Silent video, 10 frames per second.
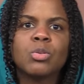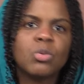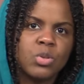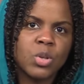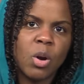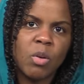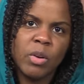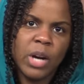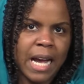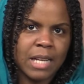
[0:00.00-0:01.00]
to
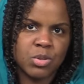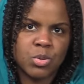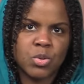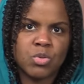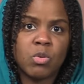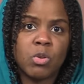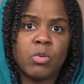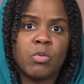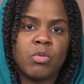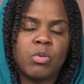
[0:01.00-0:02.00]
discover answers
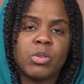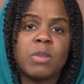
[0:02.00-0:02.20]
for